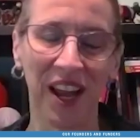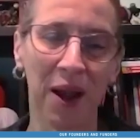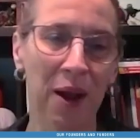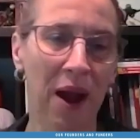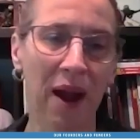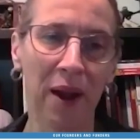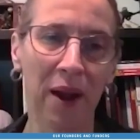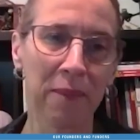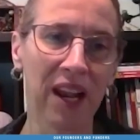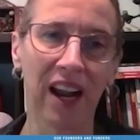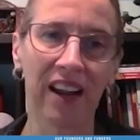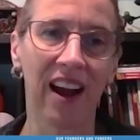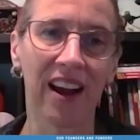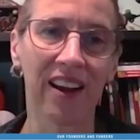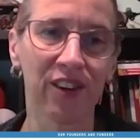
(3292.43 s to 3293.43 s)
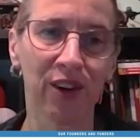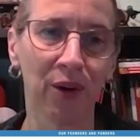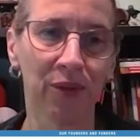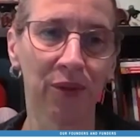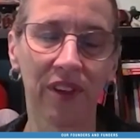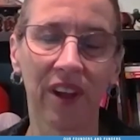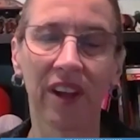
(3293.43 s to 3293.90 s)
I, I mean, I, I,
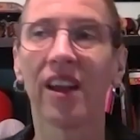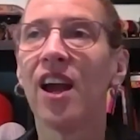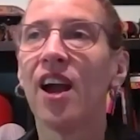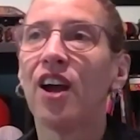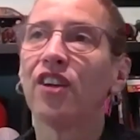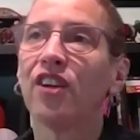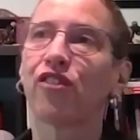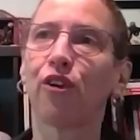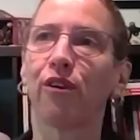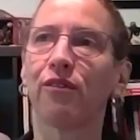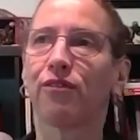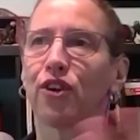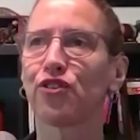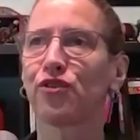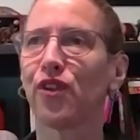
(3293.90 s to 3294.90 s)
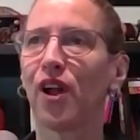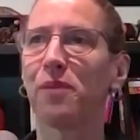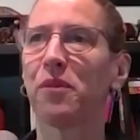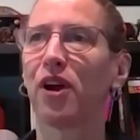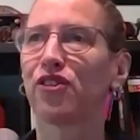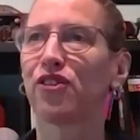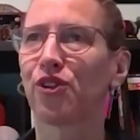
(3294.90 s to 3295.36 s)
don't think so. First of all, I'm
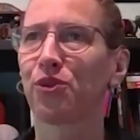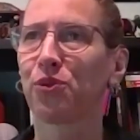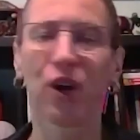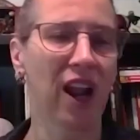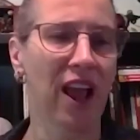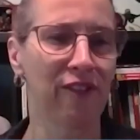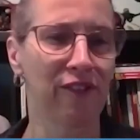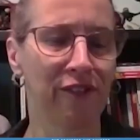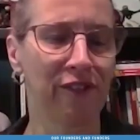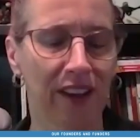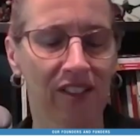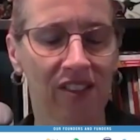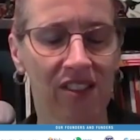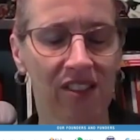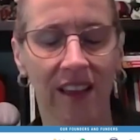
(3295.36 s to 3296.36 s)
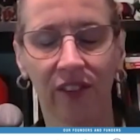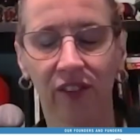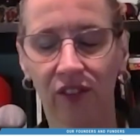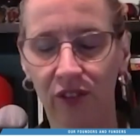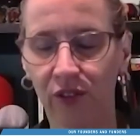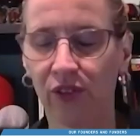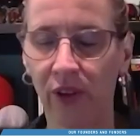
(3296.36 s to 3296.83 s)
not sure we're going to have a vaccine that
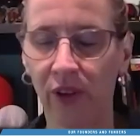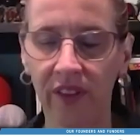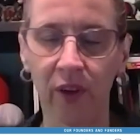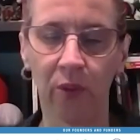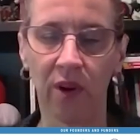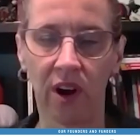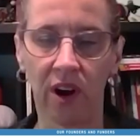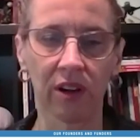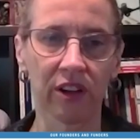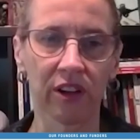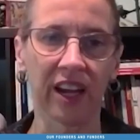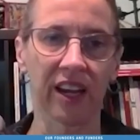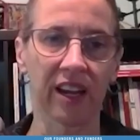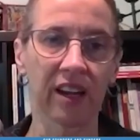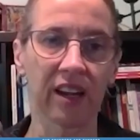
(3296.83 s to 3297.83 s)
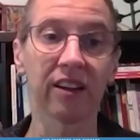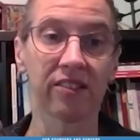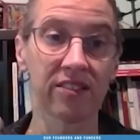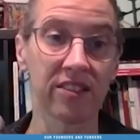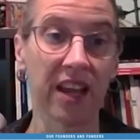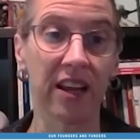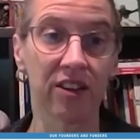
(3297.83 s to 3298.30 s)
soon. So I think we are looking at a
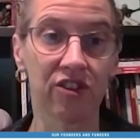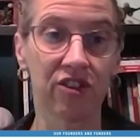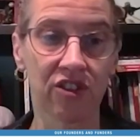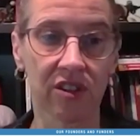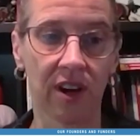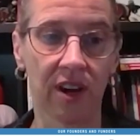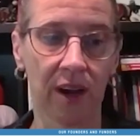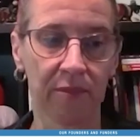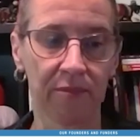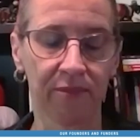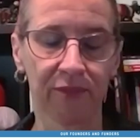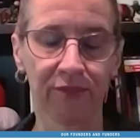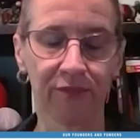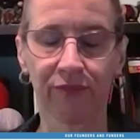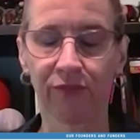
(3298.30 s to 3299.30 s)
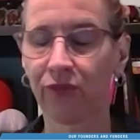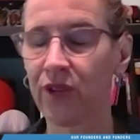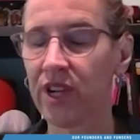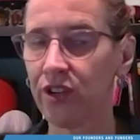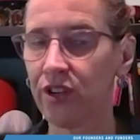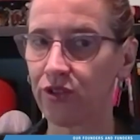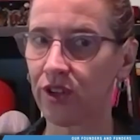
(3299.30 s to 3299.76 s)
staged um,
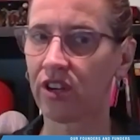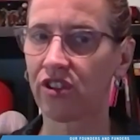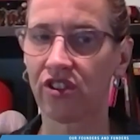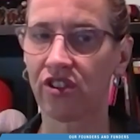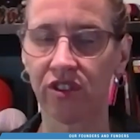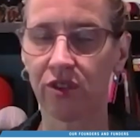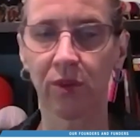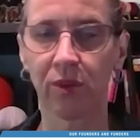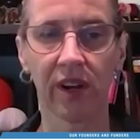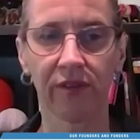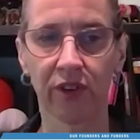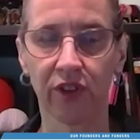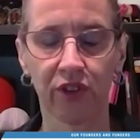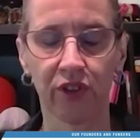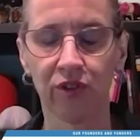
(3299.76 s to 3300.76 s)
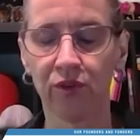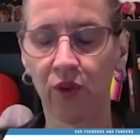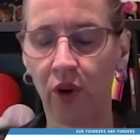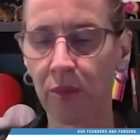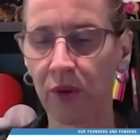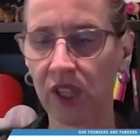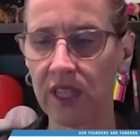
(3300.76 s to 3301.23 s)
reintroduction to whatever the new
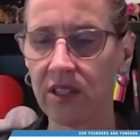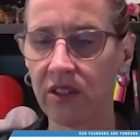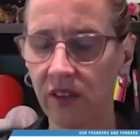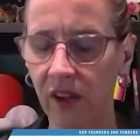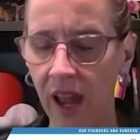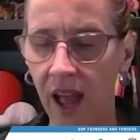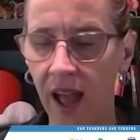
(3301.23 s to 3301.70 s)
normal is.